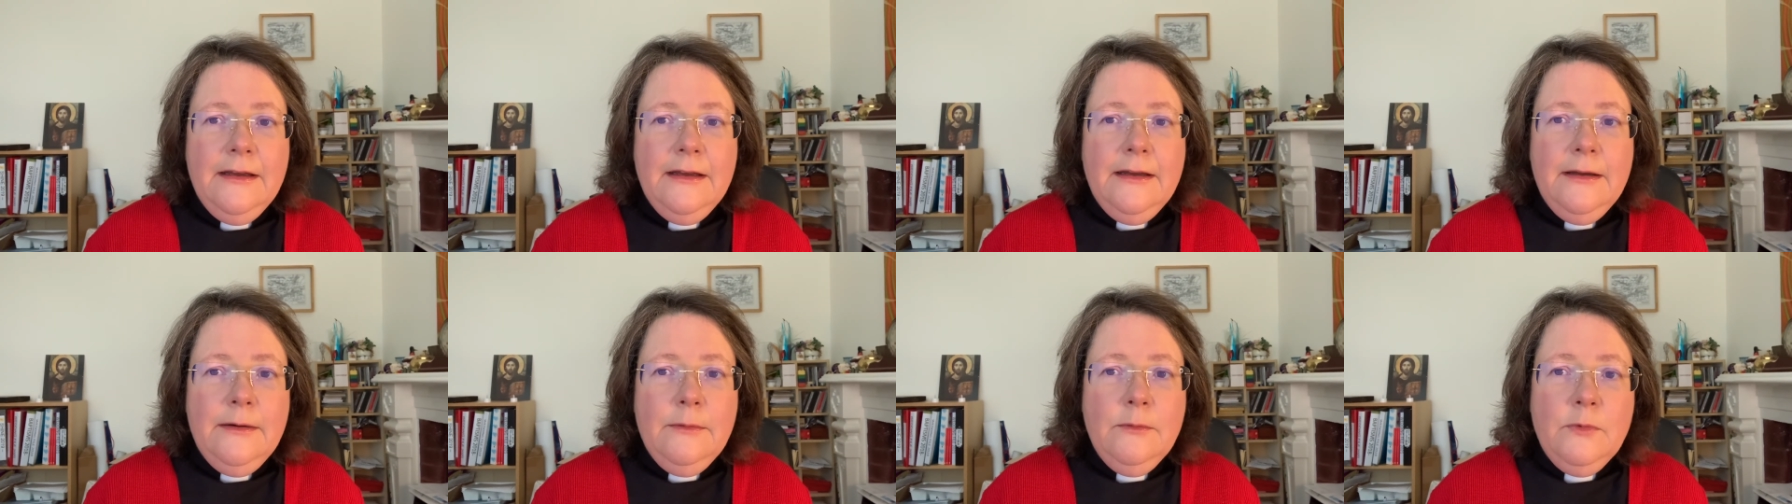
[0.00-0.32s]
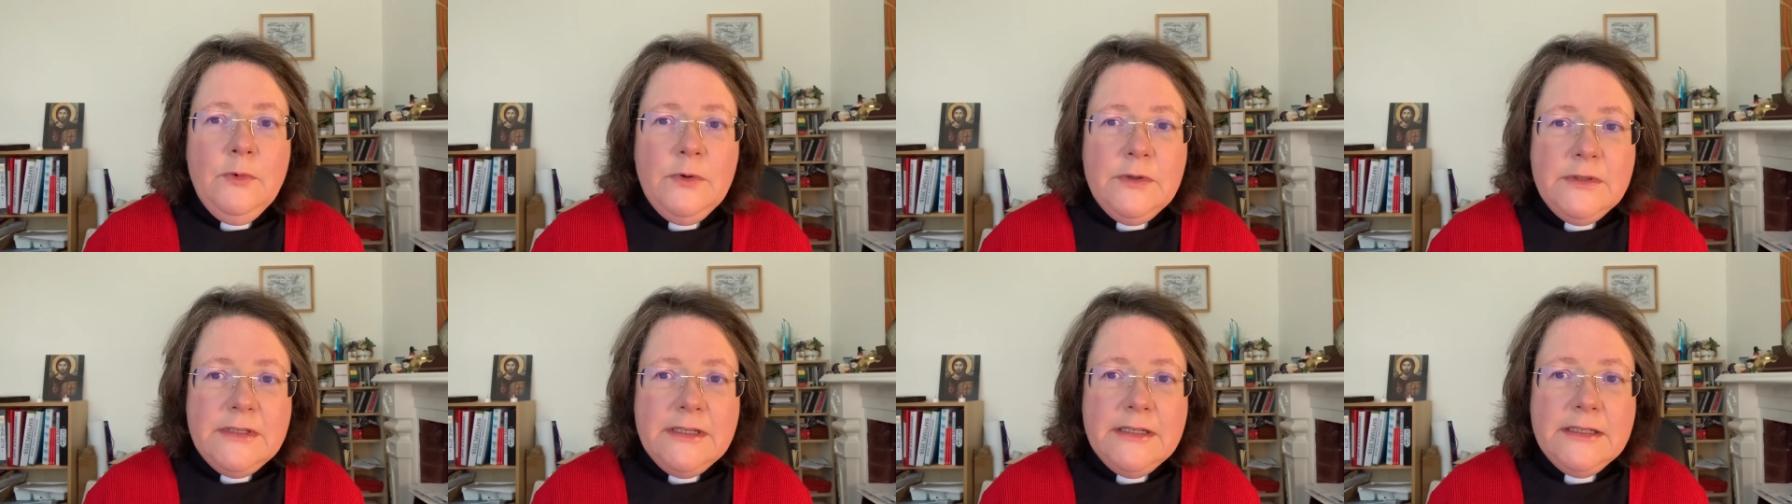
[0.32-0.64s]

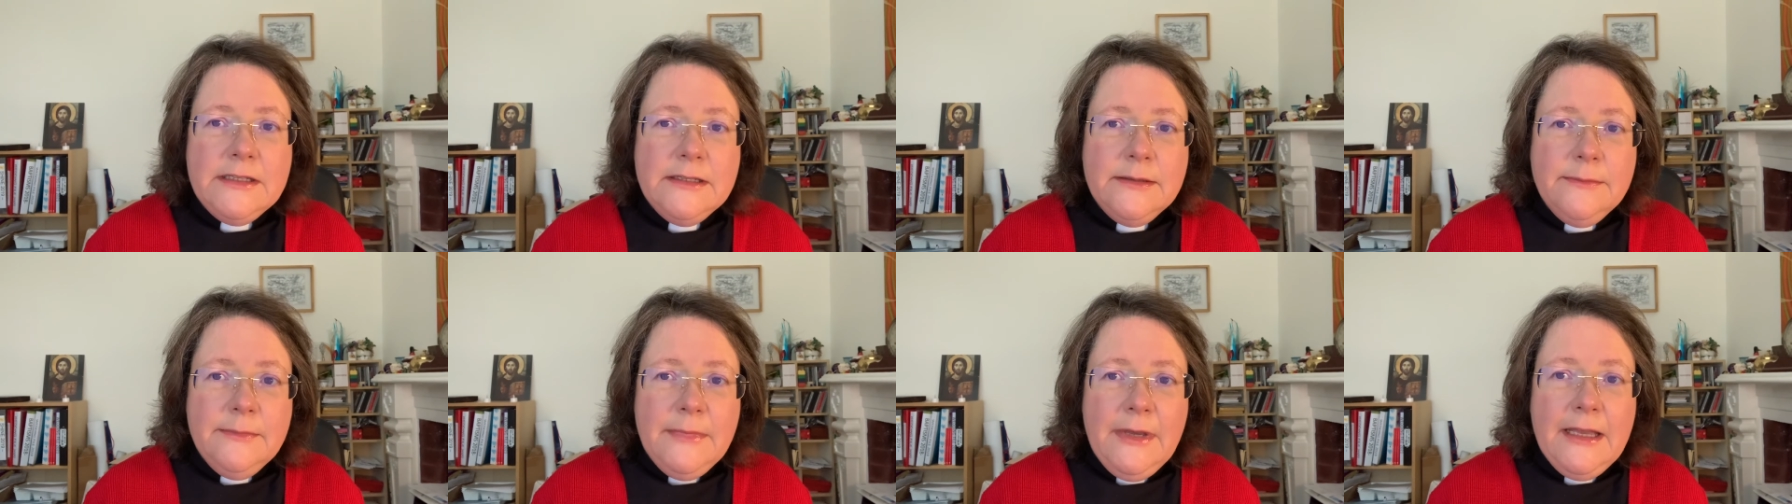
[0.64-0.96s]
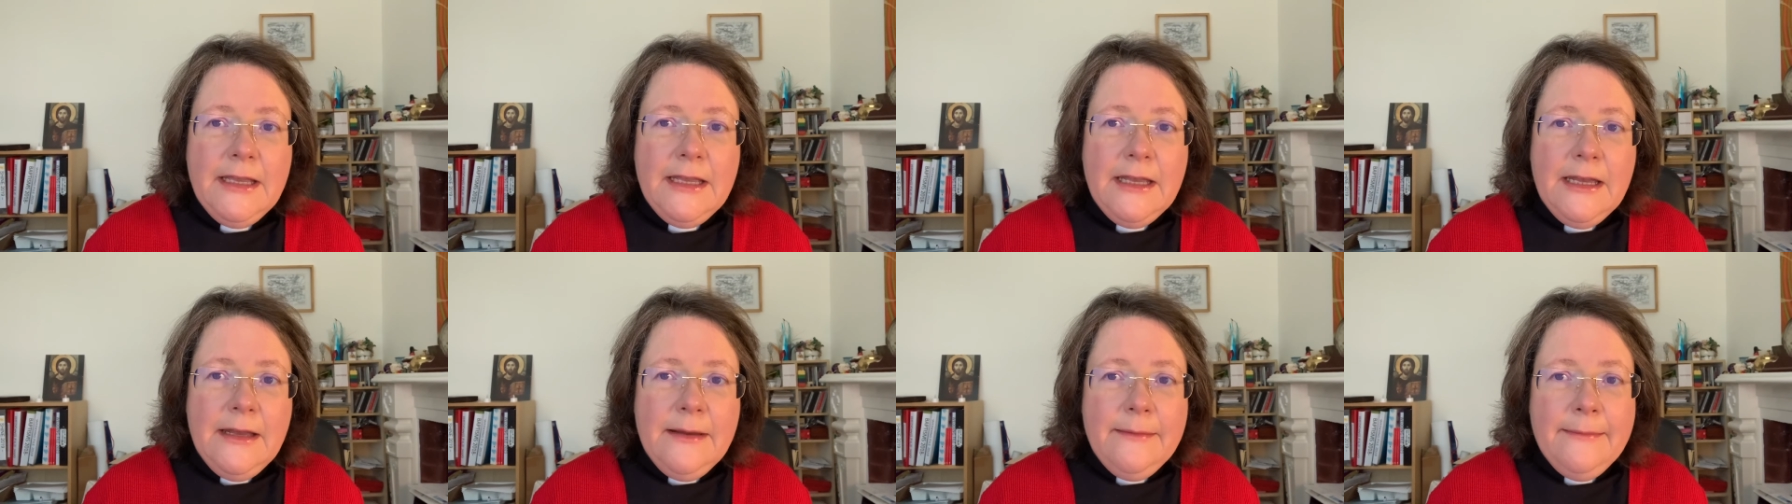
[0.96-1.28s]
wanted to
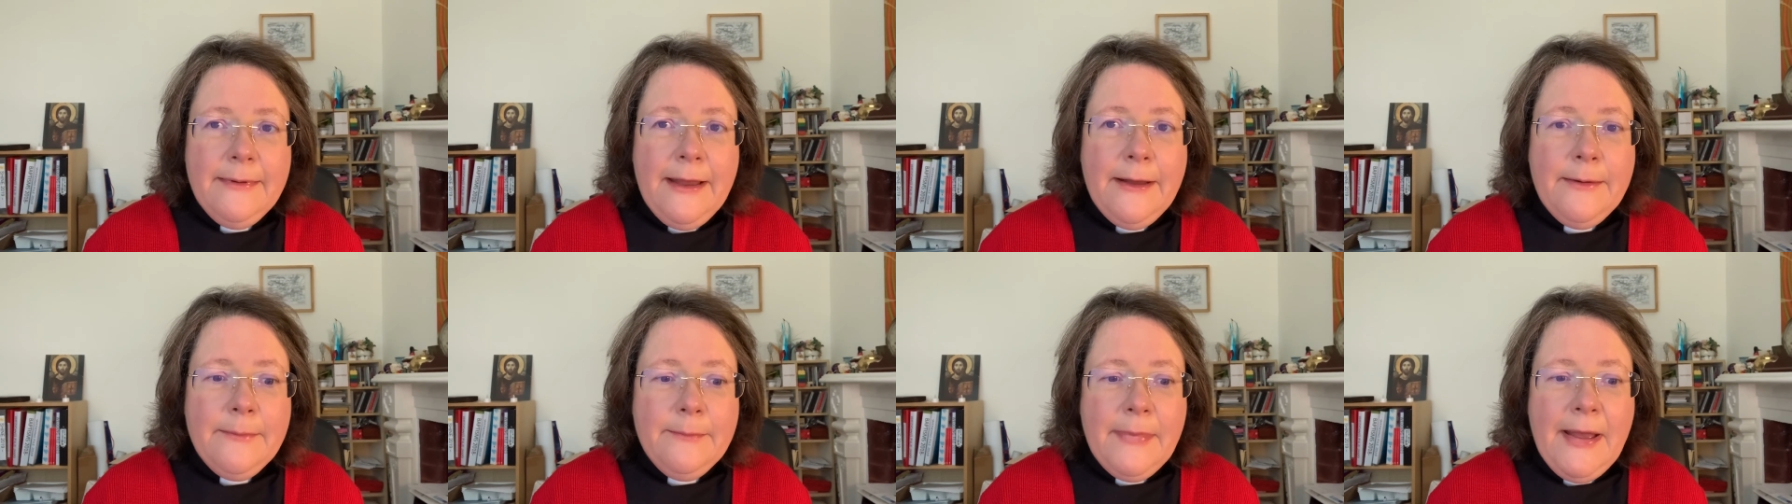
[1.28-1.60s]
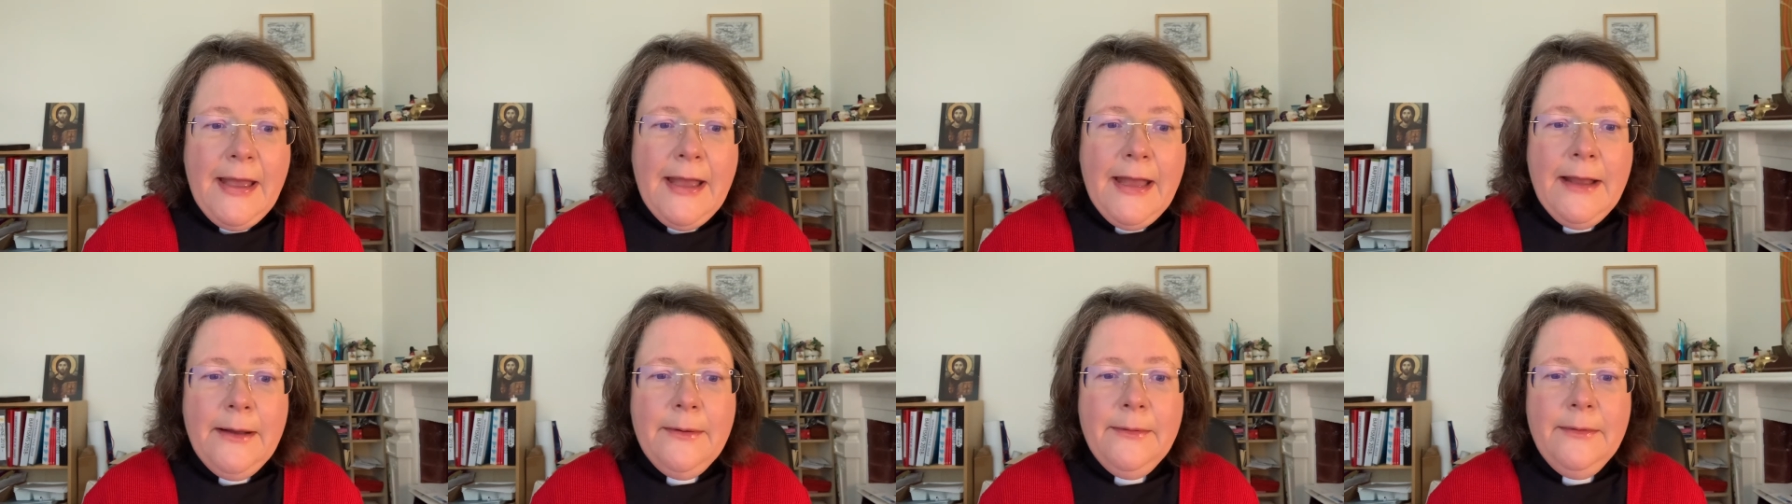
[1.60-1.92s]
make it about
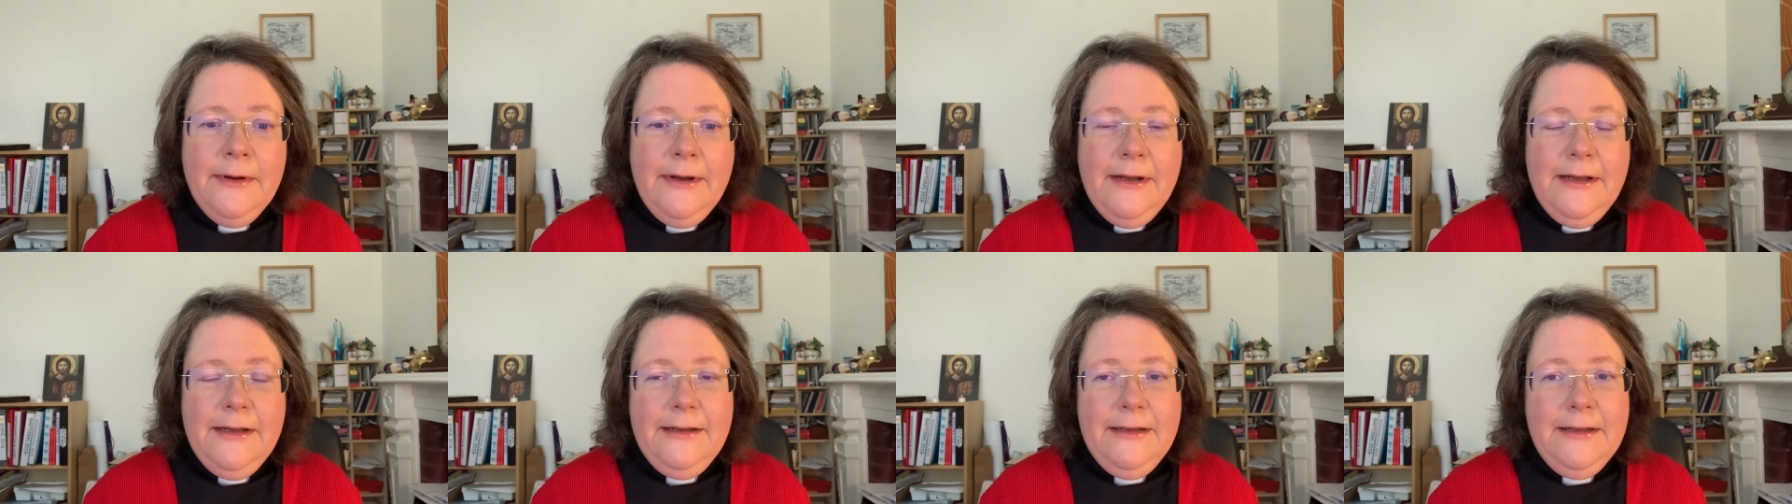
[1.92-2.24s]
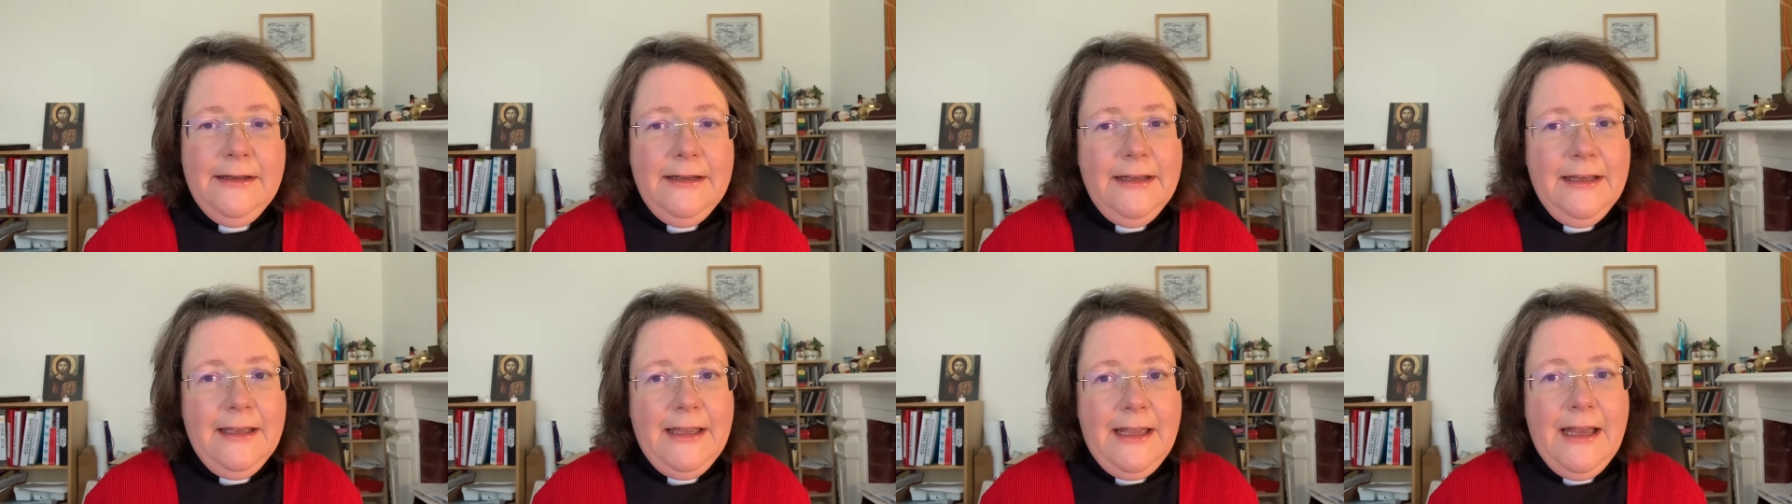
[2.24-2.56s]
power
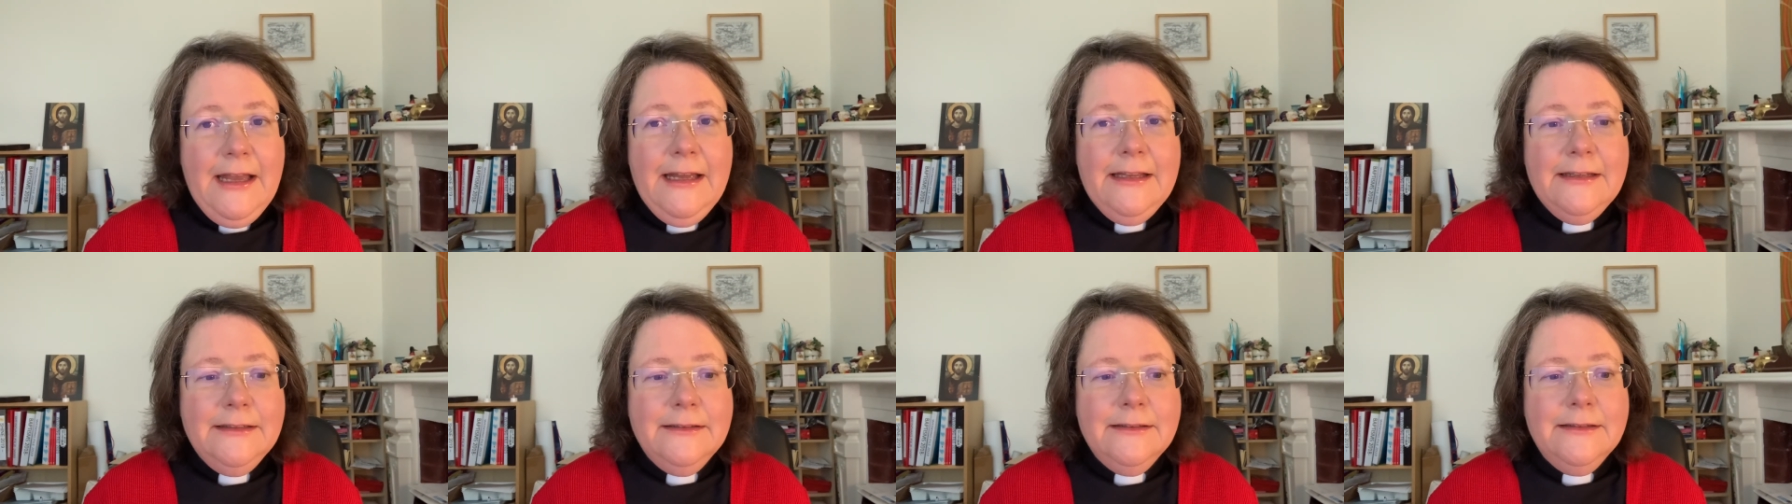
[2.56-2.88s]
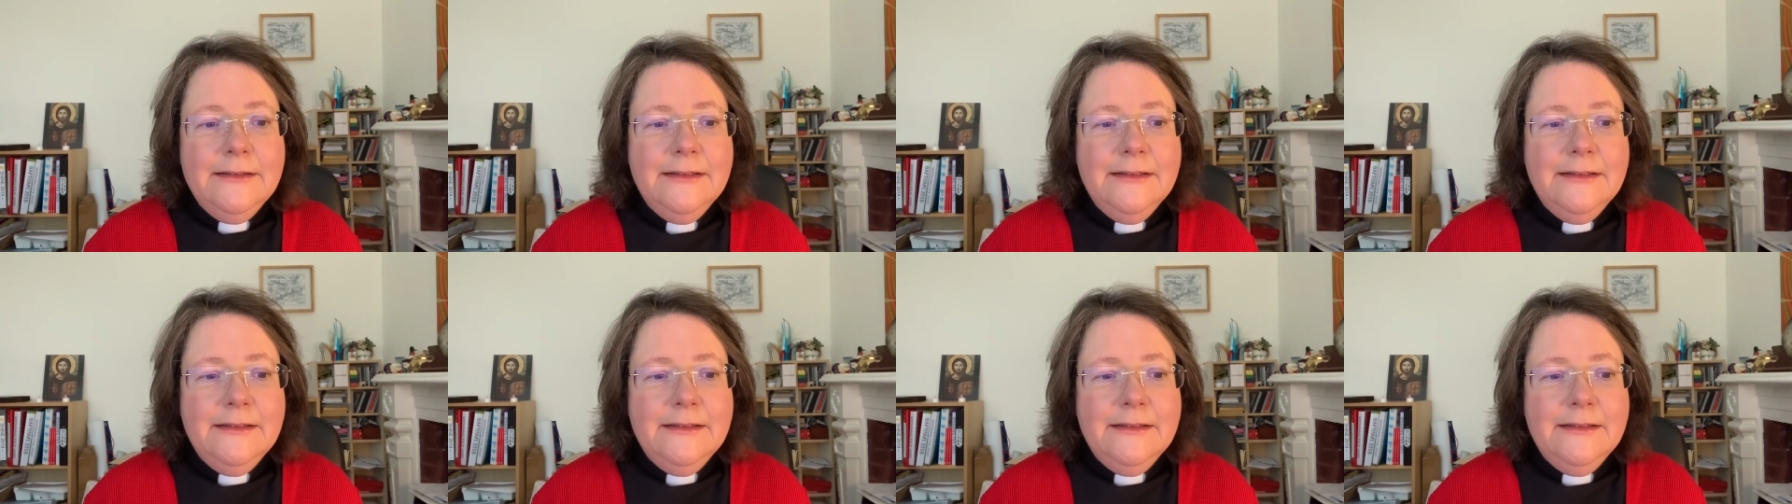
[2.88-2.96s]
again.